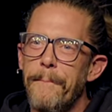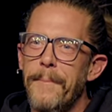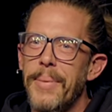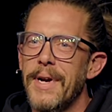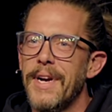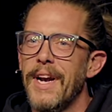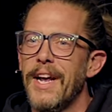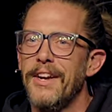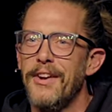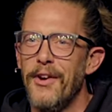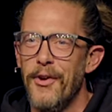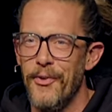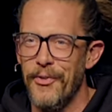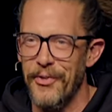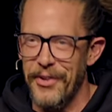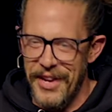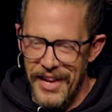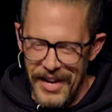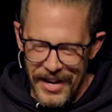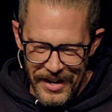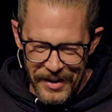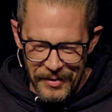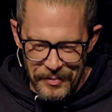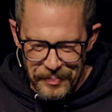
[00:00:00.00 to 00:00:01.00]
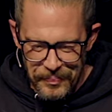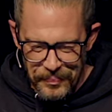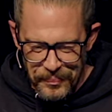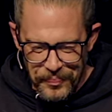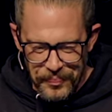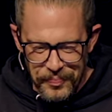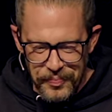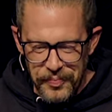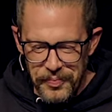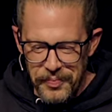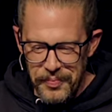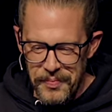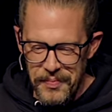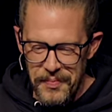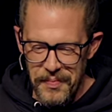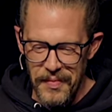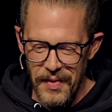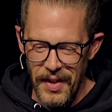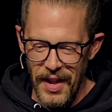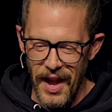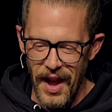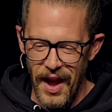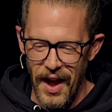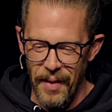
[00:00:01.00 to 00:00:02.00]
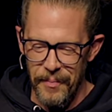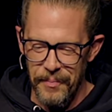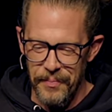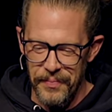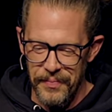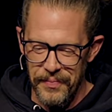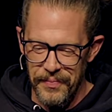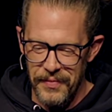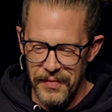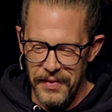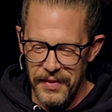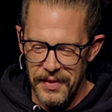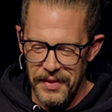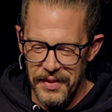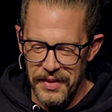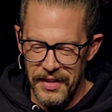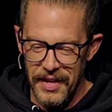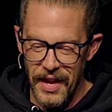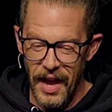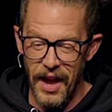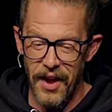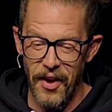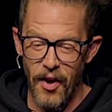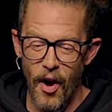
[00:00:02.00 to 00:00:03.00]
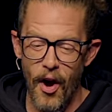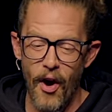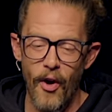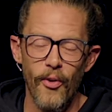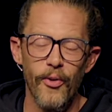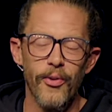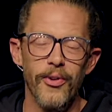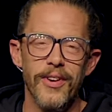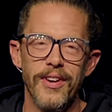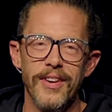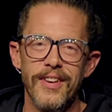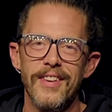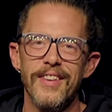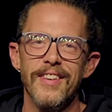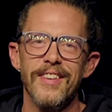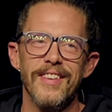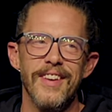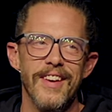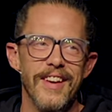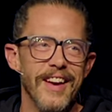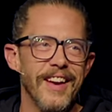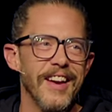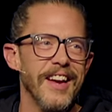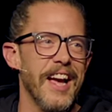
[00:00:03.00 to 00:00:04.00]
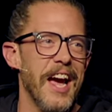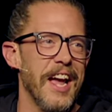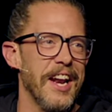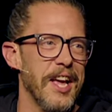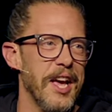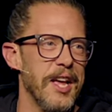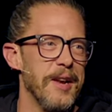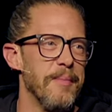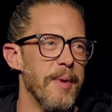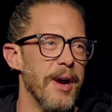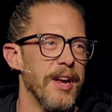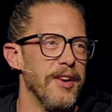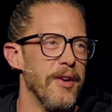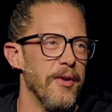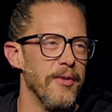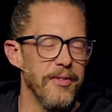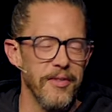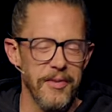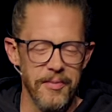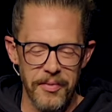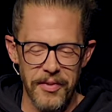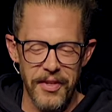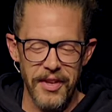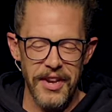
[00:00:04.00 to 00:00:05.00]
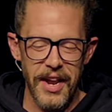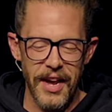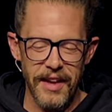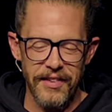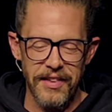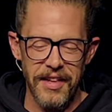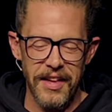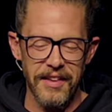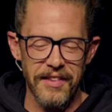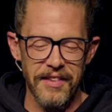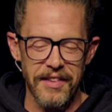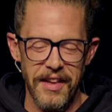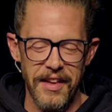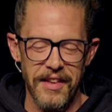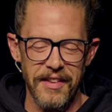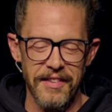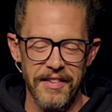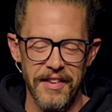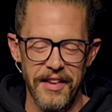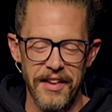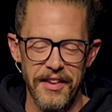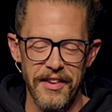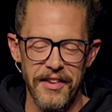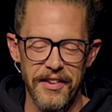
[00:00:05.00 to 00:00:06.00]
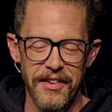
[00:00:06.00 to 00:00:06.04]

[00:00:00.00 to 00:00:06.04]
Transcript: but I don't get it. I got ahead of my notes. The next thing says,